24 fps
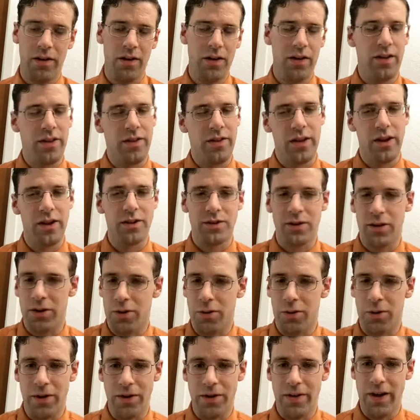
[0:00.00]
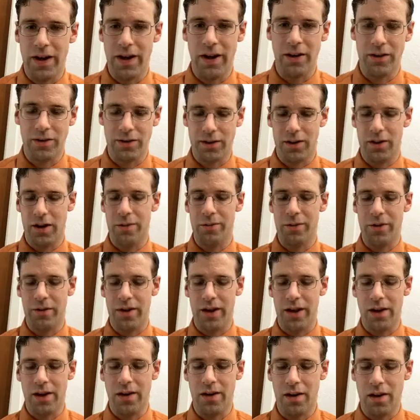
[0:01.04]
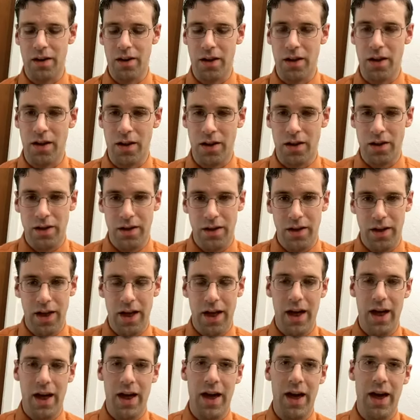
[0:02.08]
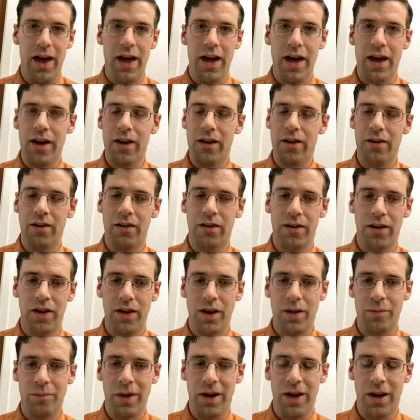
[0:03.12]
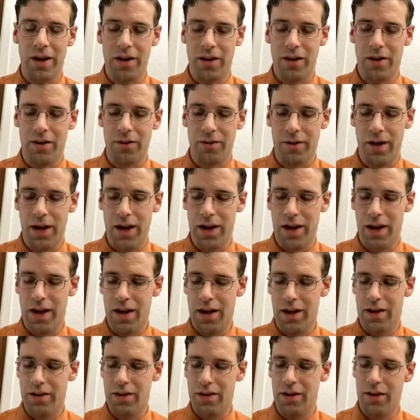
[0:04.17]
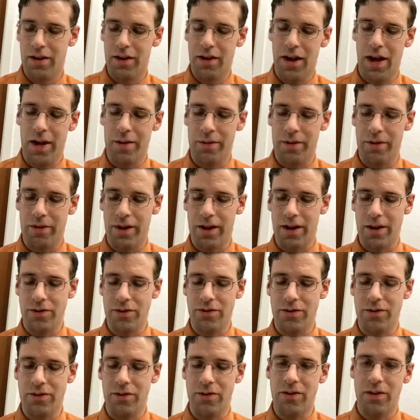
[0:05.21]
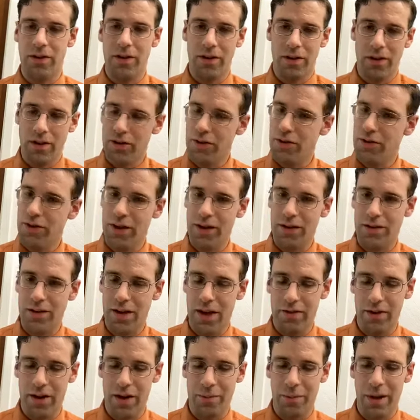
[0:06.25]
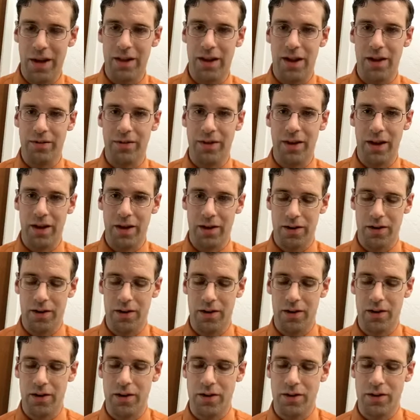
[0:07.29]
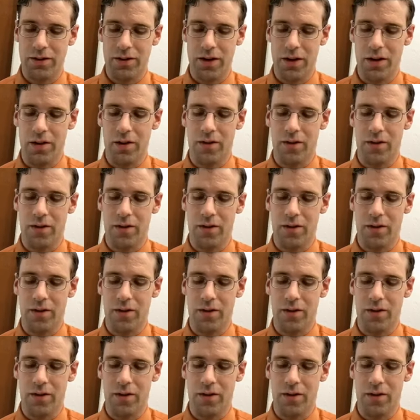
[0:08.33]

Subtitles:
There's the chord there. So I'm doing an A in my right hand. I'm doing a G7 in my left hand. So